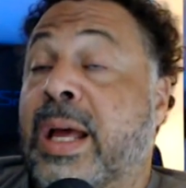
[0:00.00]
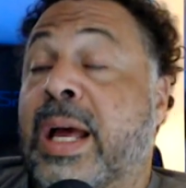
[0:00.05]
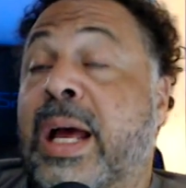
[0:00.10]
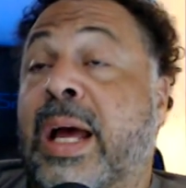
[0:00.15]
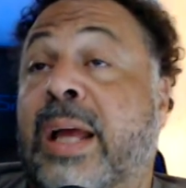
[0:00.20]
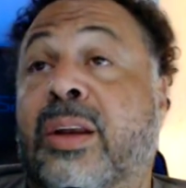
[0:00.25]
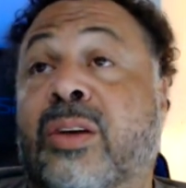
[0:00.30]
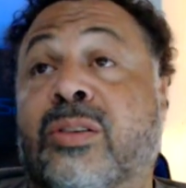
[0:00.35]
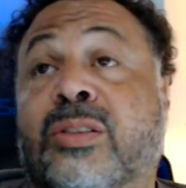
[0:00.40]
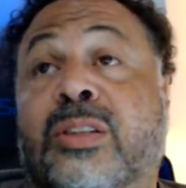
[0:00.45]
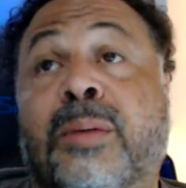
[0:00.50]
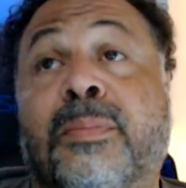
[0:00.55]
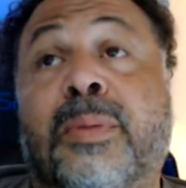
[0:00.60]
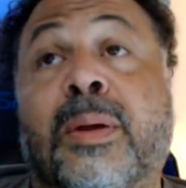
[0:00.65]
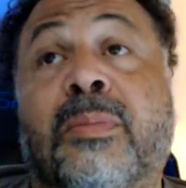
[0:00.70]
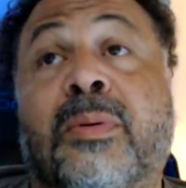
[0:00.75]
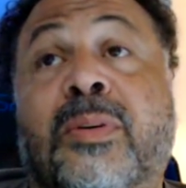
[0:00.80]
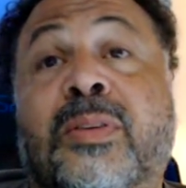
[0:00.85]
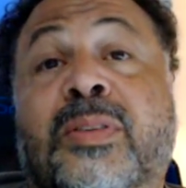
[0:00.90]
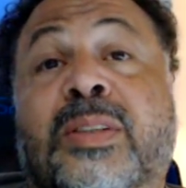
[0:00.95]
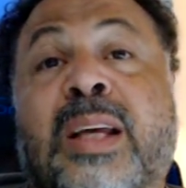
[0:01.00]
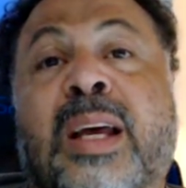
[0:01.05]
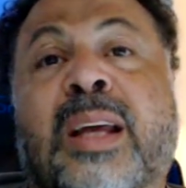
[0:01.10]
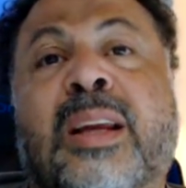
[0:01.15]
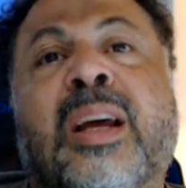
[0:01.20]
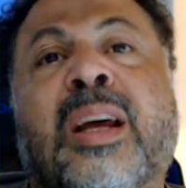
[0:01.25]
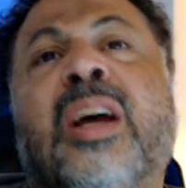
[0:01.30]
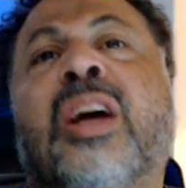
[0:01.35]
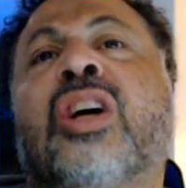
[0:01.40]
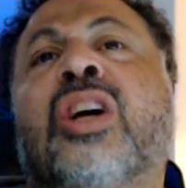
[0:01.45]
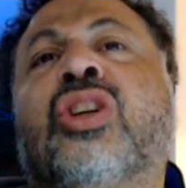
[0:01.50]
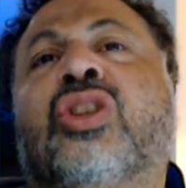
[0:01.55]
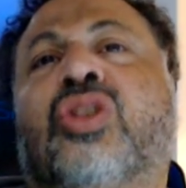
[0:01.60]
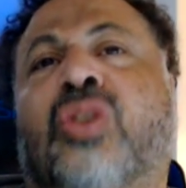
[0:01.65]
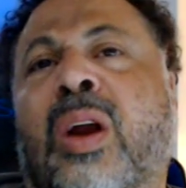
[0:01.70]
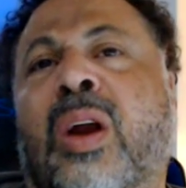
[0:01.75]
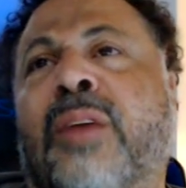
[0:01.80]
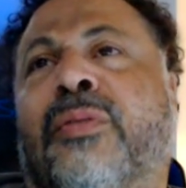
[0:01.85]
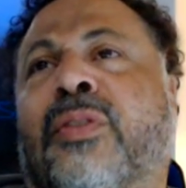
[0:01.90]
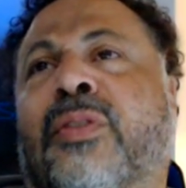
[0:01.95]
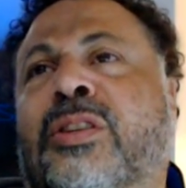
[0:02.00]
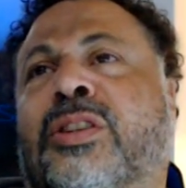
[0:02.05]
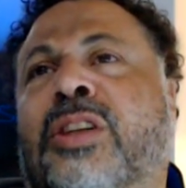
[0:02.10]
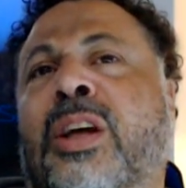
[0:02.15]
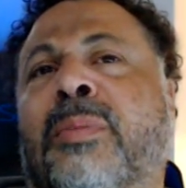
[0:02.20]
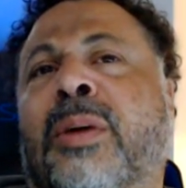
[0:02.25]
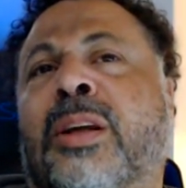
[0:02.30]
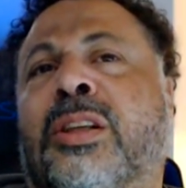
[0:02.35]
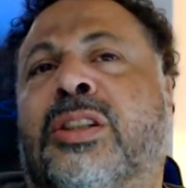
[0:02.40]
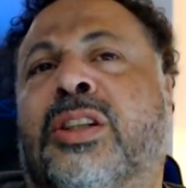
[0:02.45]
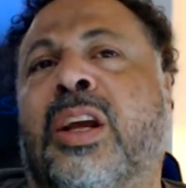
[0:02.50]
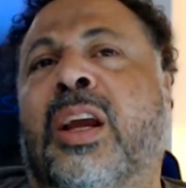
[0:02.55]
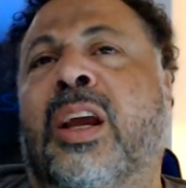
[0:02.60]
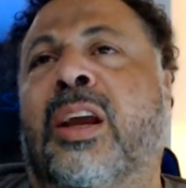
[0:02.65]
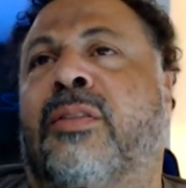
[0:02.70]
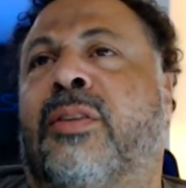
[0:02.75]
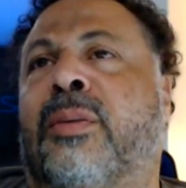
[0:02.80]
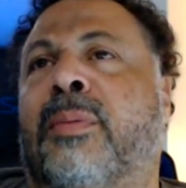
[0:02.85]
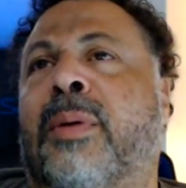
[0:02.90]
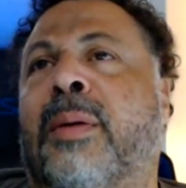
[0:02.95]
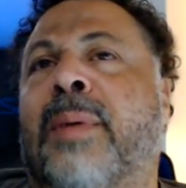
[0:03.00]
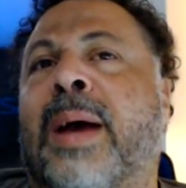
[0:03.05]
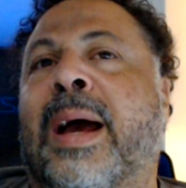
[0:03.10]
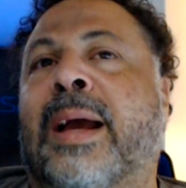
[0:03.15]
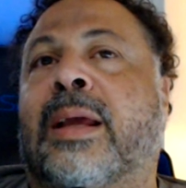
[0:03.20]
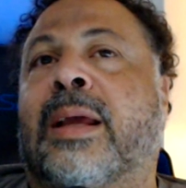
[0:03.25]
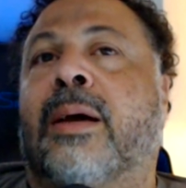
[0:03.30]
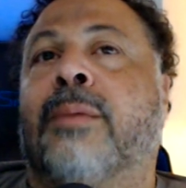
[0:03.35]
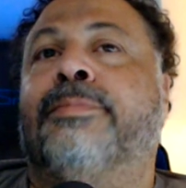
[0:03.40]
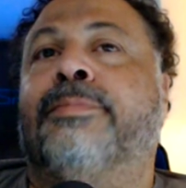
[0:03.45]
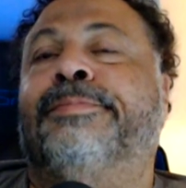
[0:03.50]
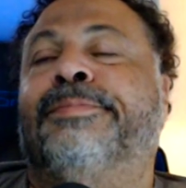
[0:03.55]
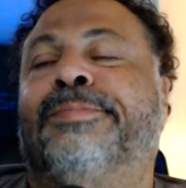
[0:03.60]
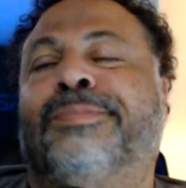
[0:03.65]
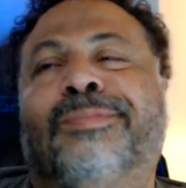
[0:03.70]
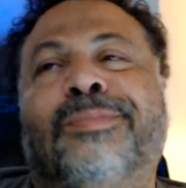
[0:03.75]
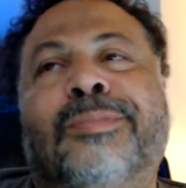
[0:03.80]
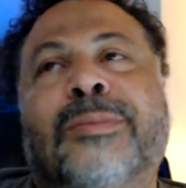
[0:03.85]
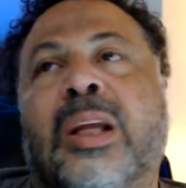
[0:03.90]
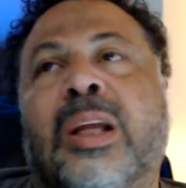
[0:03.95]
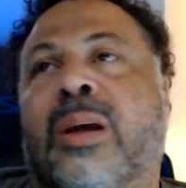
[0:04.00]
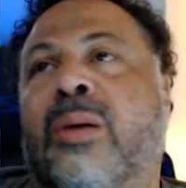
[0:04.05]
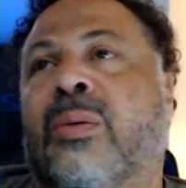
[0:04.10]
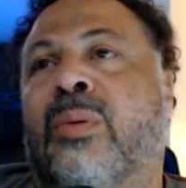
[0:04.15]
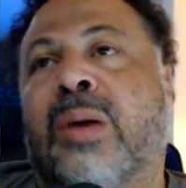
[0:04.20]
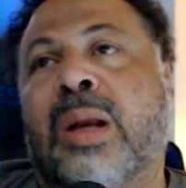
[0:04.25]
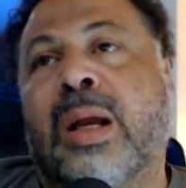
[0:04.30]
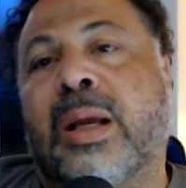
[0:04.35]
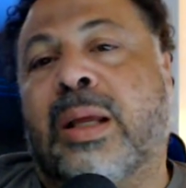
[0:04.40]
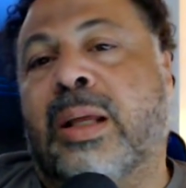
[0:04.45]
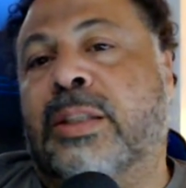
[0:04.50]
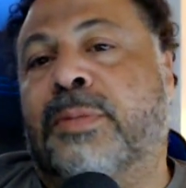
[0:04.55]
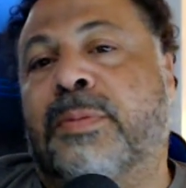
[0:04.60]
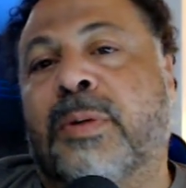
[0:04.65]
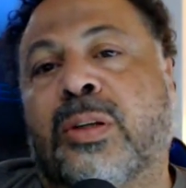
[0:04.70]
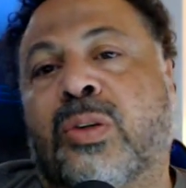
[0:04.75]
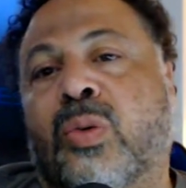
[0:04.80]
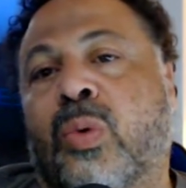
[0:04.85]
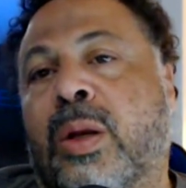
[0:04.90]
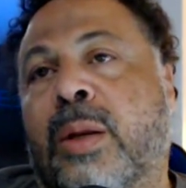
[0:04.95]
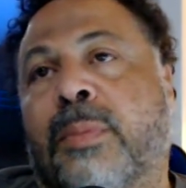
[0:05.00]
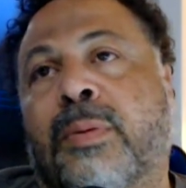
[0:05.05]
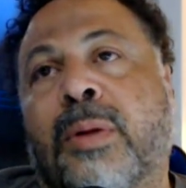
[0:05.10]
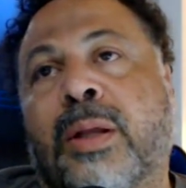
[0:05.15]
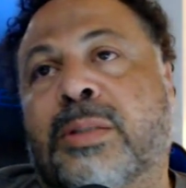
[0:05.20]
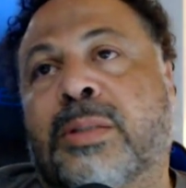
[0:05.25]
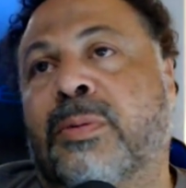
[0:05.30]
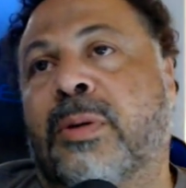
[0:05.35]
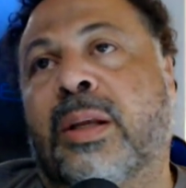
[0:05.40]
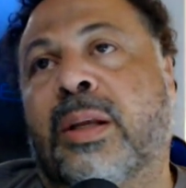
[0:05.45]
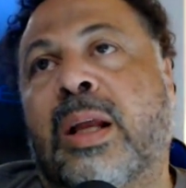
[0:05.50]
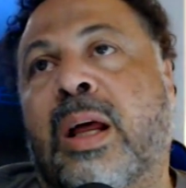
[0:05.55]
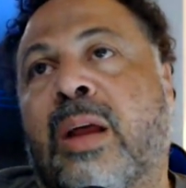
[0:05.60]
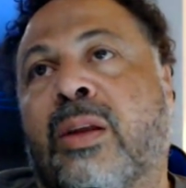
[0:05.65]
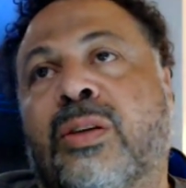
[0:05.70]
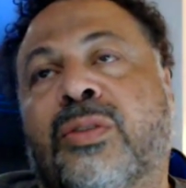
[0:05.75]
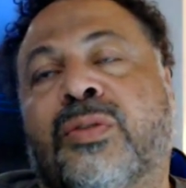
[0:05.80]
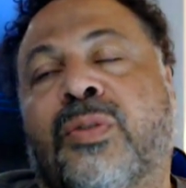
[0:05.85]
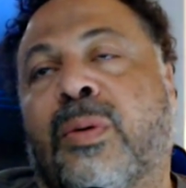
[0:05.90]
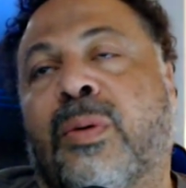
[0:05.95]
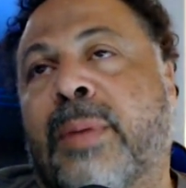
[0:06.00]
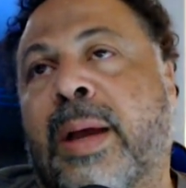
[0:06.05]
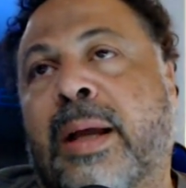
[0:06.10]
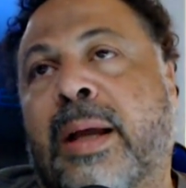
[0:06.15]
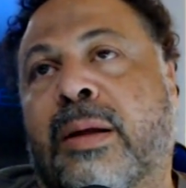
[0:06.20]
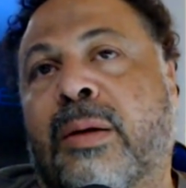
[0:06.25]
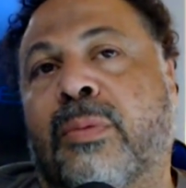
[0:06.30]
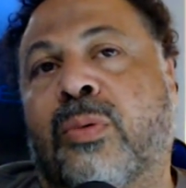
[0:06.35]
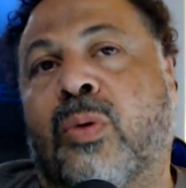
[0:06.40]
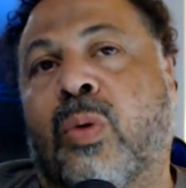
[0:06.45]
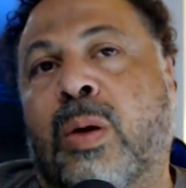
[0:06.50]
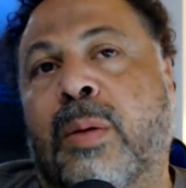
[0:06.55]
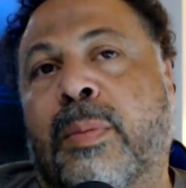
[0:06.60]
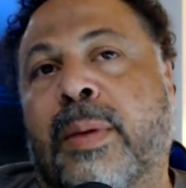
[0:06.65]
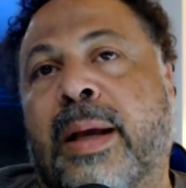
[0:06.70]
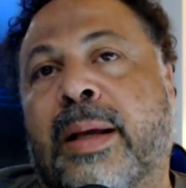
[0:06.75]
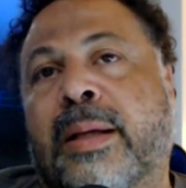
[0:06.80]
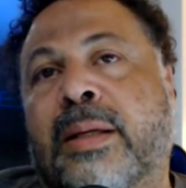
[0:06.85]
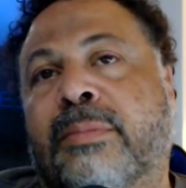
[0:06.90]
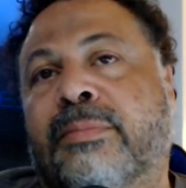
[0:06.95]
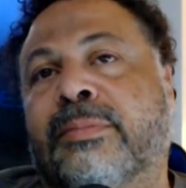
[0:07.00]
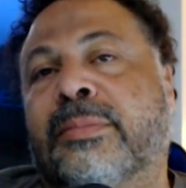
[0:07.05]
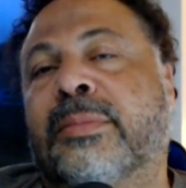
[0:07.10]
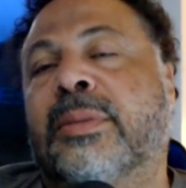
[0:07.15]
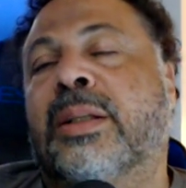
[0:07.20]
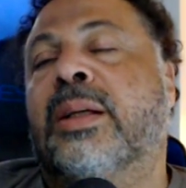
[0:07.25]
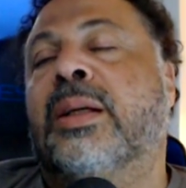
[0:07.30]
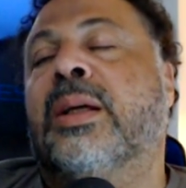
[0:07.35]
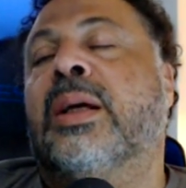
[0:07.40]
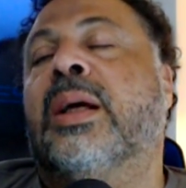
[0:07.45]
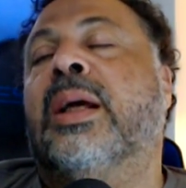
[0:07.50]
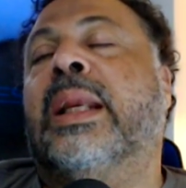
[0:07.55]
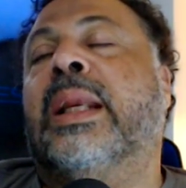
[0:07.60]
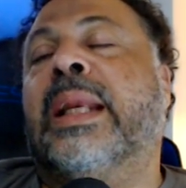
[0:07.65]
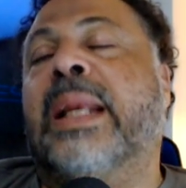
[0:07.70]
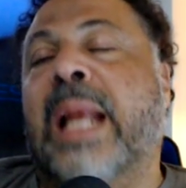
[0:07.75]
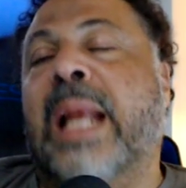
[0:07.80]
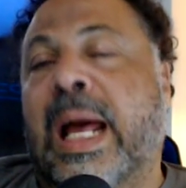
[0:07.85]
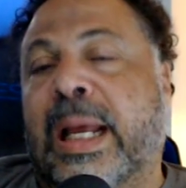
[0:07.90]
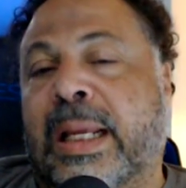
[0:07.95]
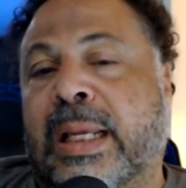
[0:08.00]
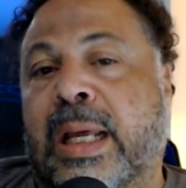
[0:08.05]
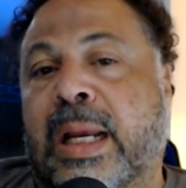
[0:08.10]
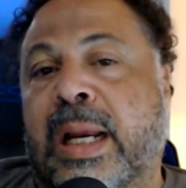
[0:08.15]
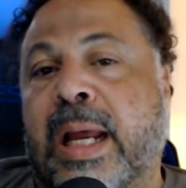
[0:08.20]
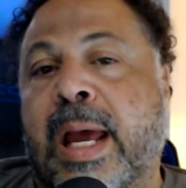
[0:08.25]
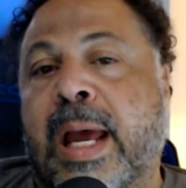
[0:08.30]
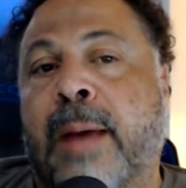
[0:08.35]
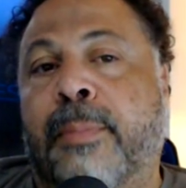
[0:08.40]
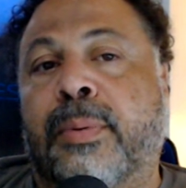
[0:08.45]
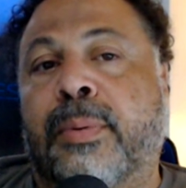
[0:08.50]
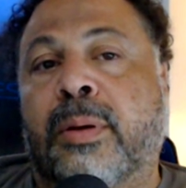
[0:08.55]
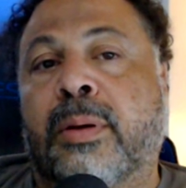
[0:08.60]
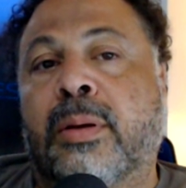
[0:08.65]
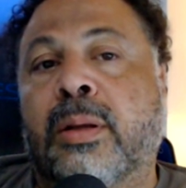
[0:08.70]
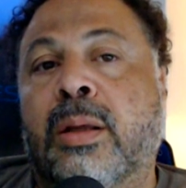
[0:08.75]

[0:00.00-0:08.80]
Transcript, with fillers: I know some people have said, trade for Jimmy G to be a backup. We're not going to spend $20+ million for a backup quarterback. Not going to happen.